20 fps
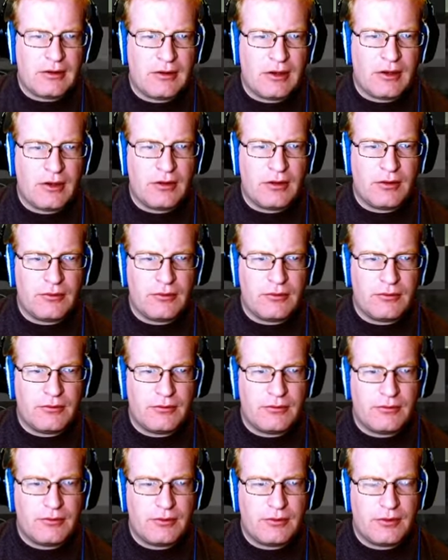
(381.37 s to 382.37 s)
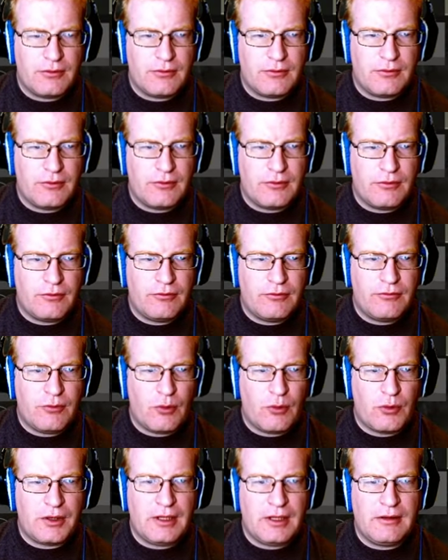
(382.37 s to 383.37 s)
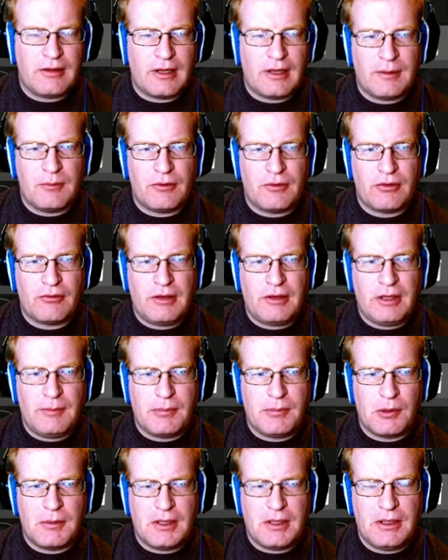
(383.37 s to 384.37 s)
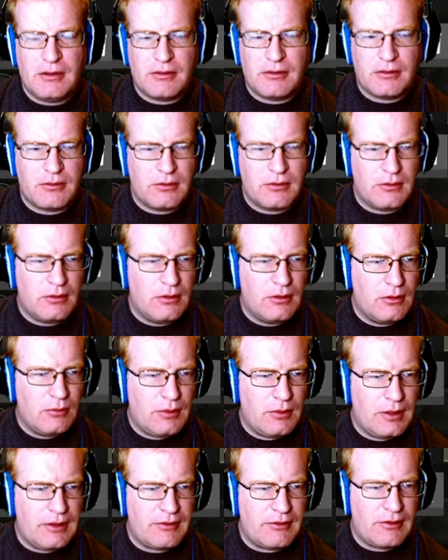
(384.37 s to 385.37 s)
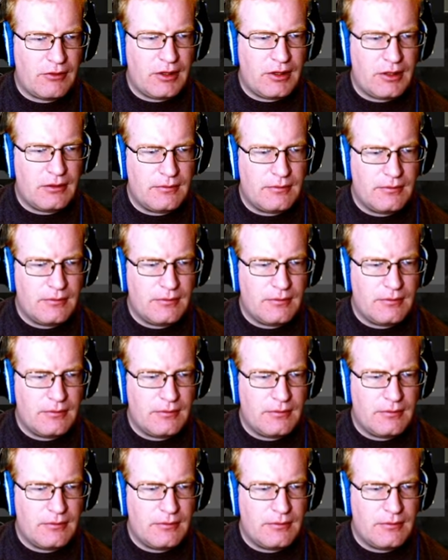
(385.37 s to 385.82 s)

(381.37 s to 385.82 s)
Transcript: of forty times three per minute. Wait, is that right?